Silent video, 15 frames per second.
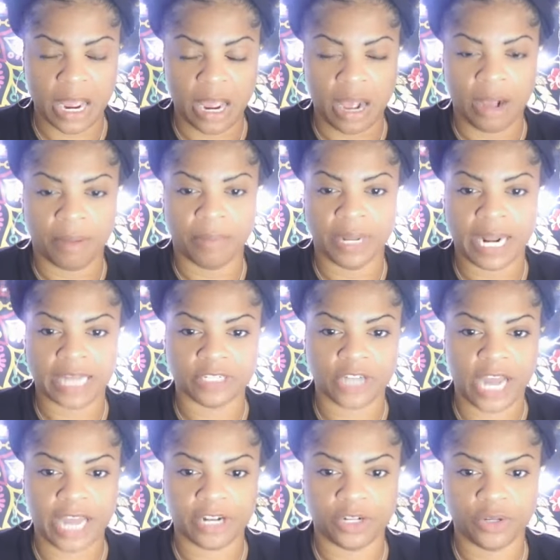But I
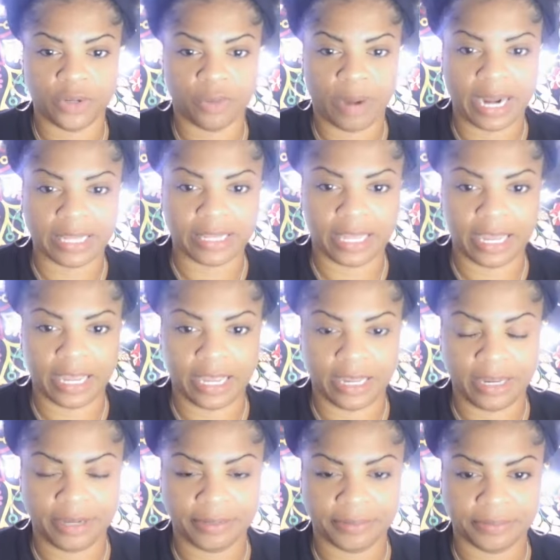tried to do the right
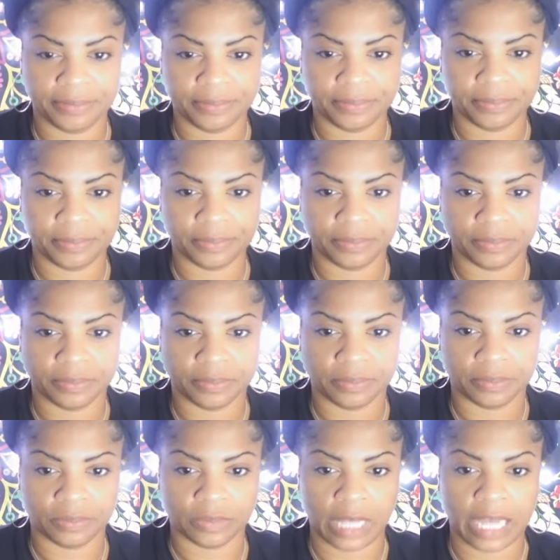thing.
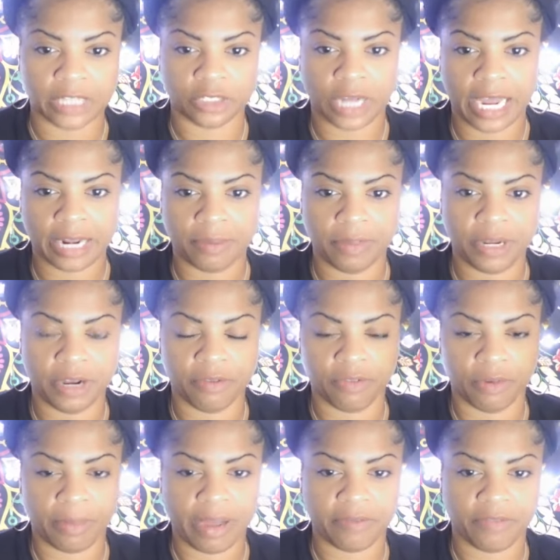I tried to be there for
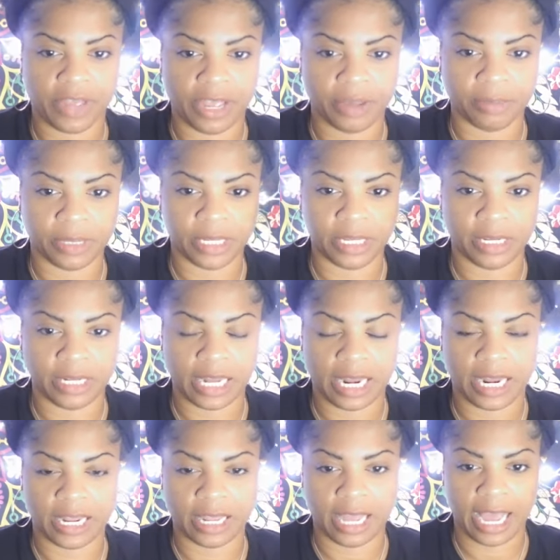my family.
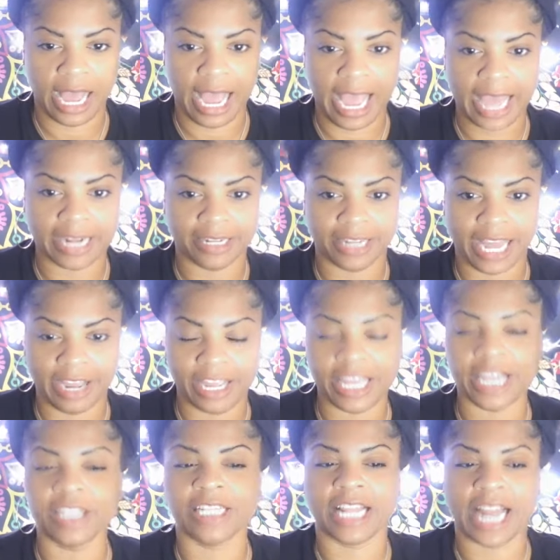I had a life. He
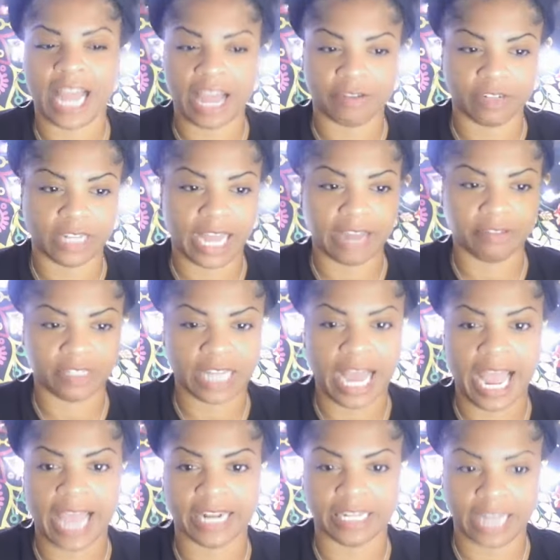keeps saying I have a life. I
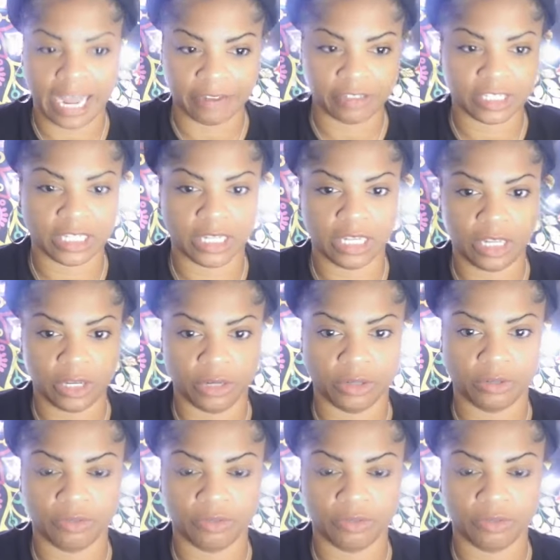had a life to live.